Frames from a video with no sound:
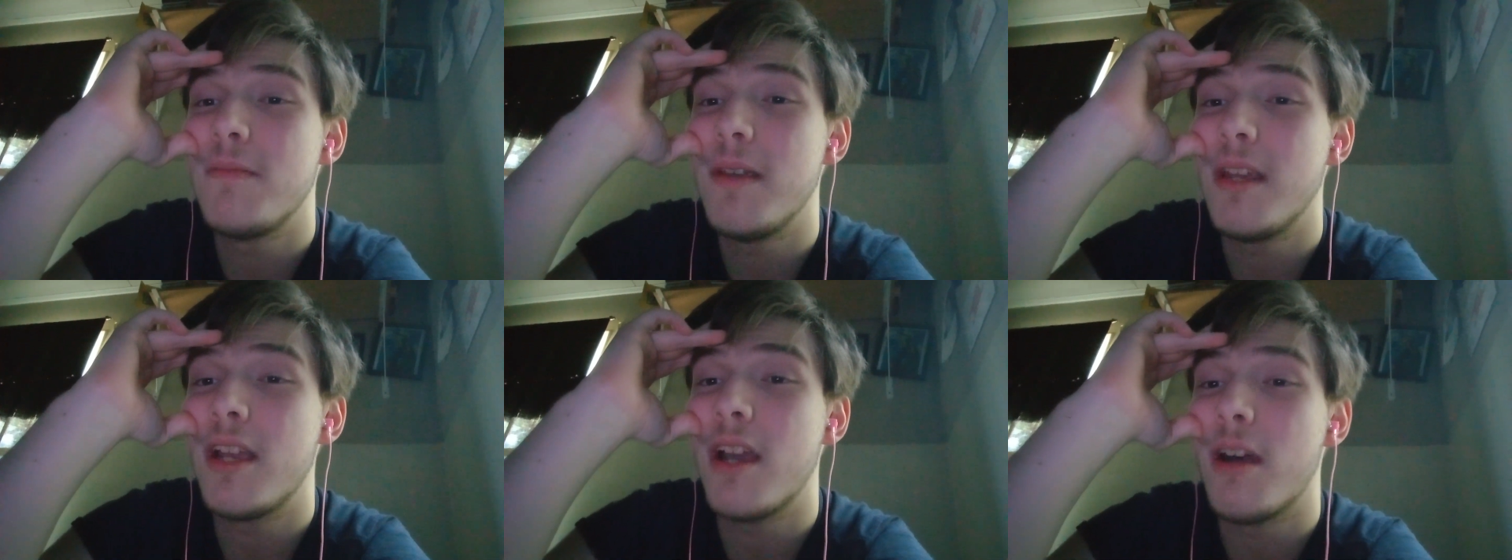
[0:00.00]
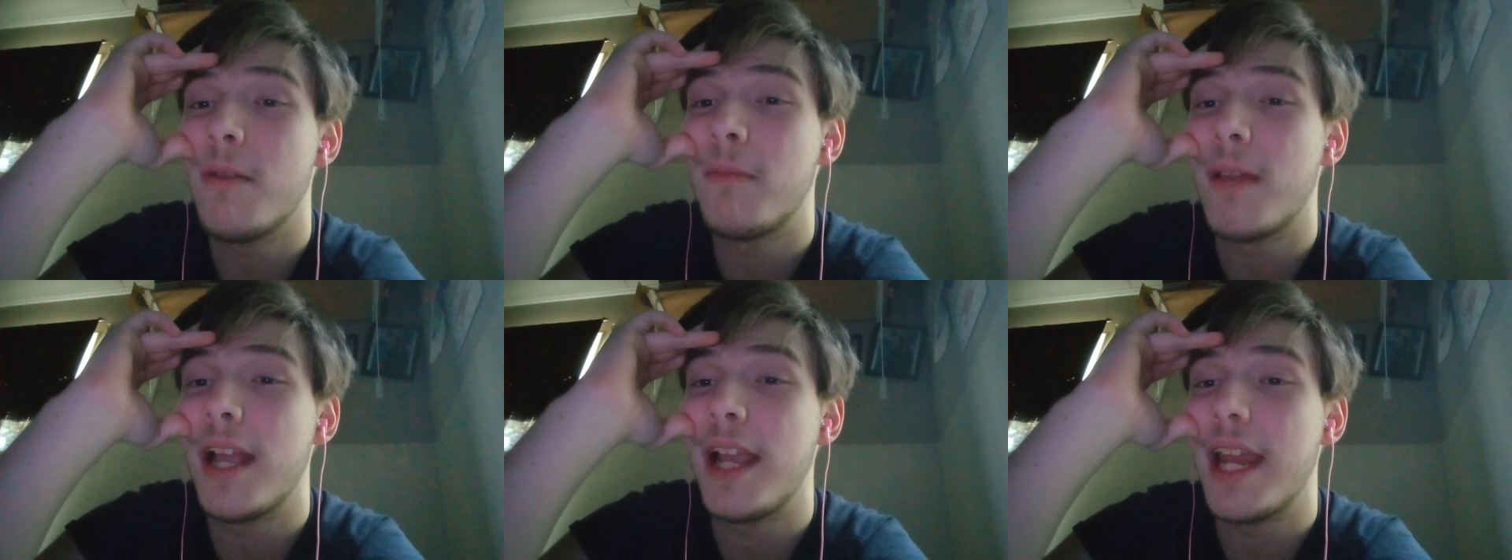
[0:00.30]

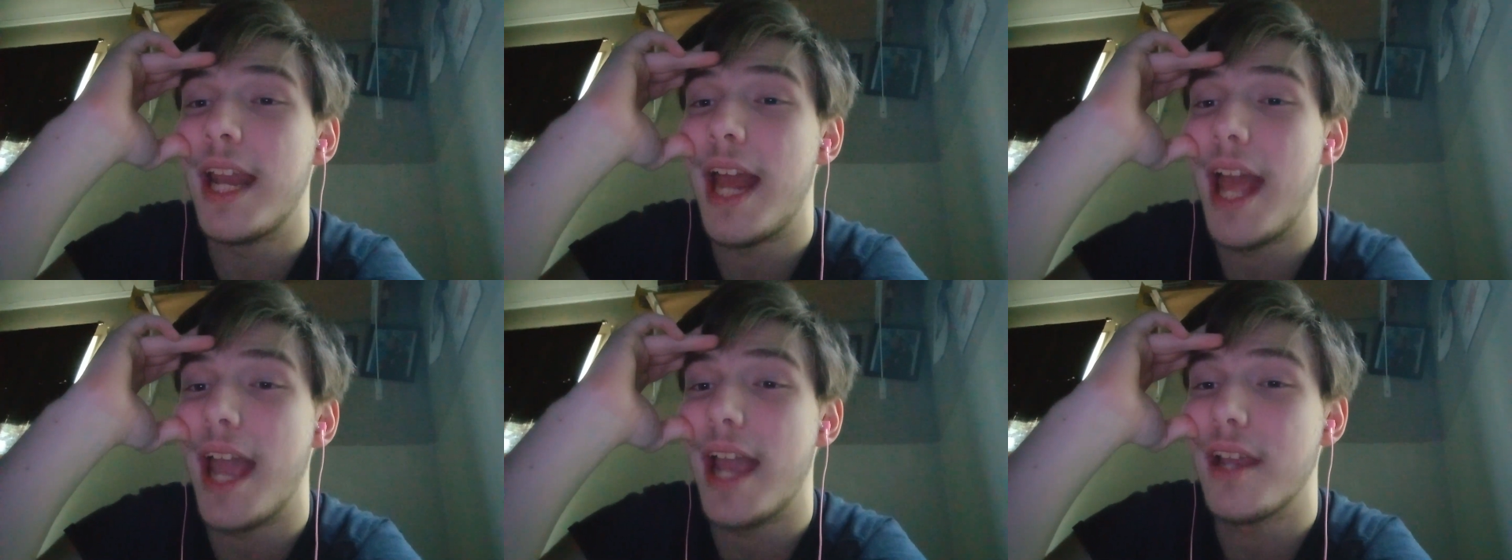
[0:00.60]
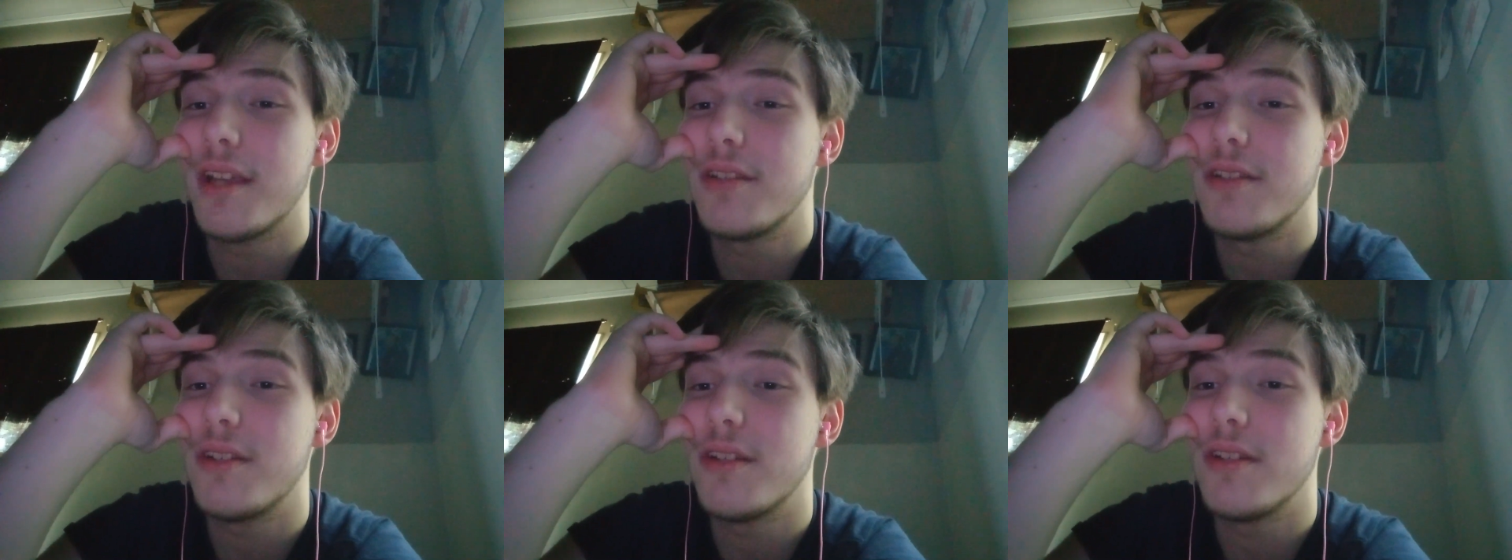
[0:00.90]
become like an
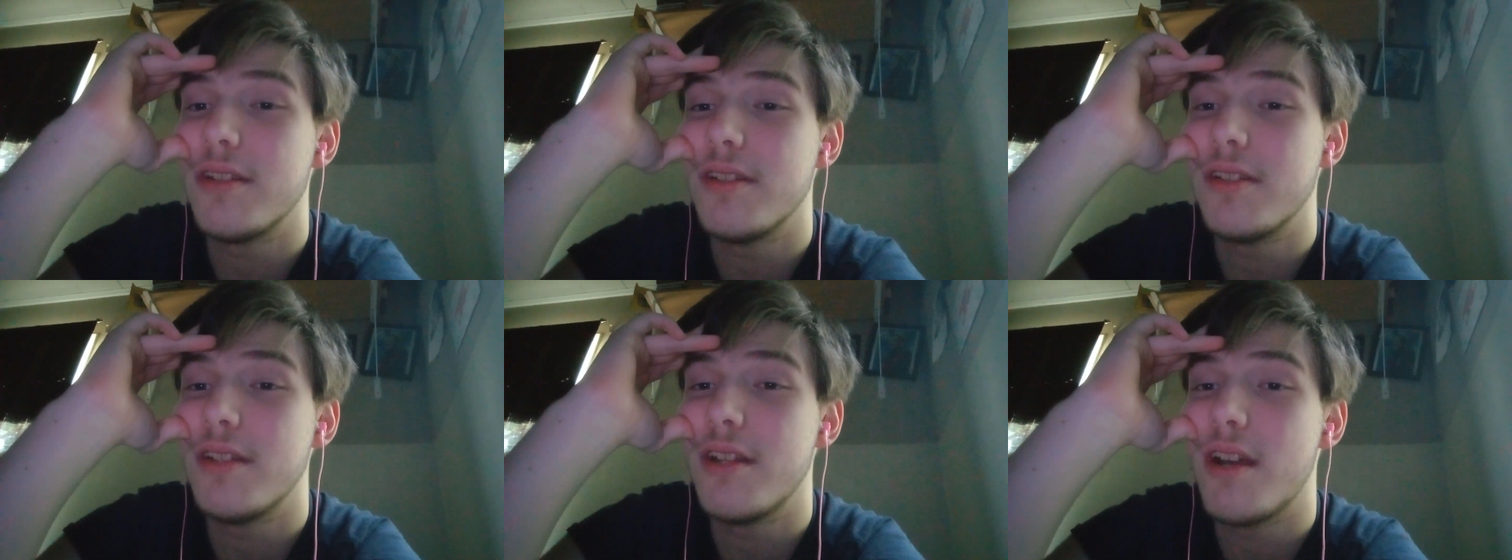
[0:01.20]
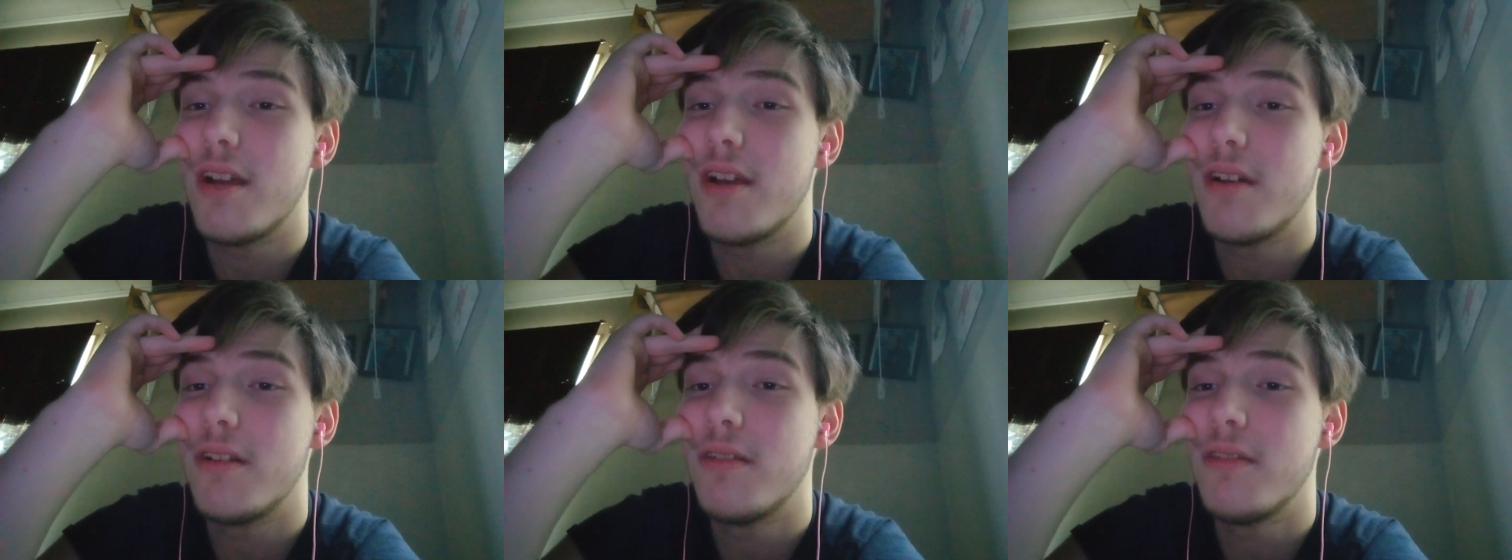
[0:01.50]
actor, you
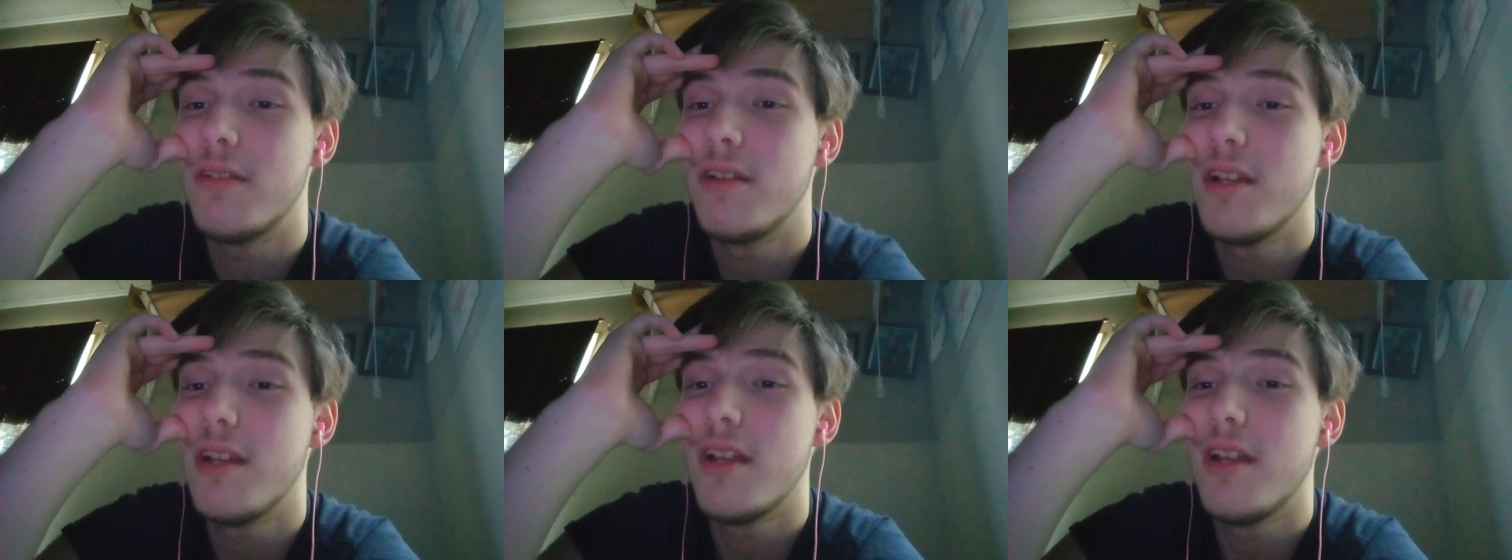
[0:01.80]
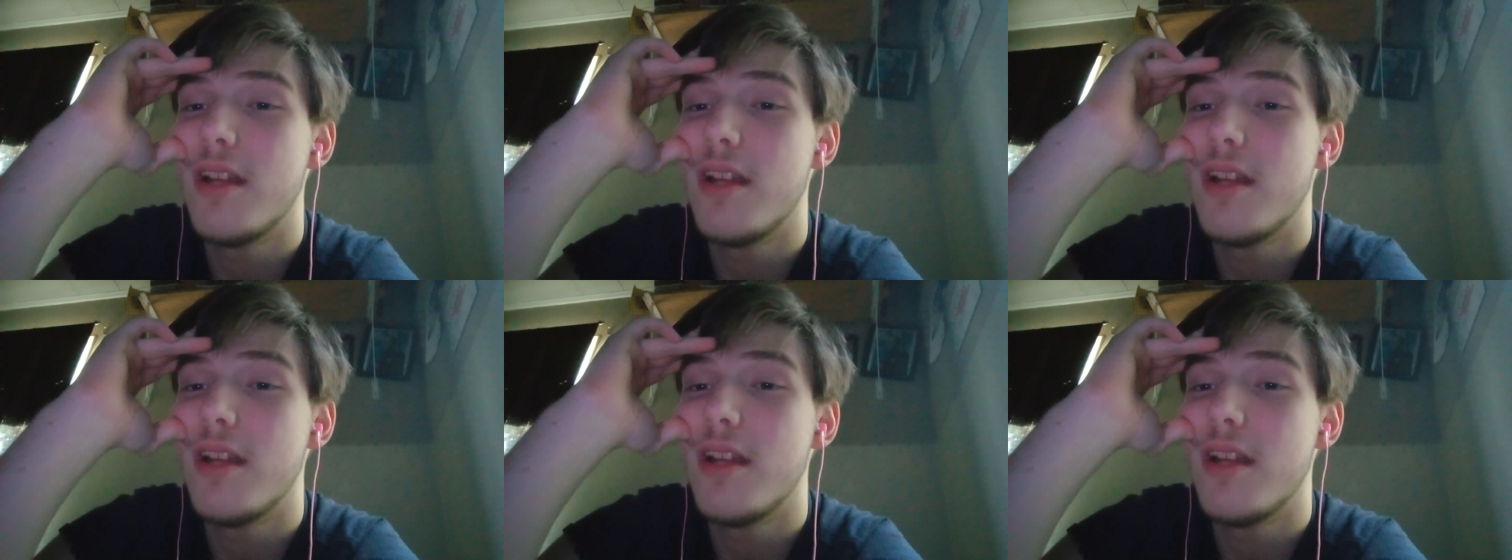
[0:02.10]
know?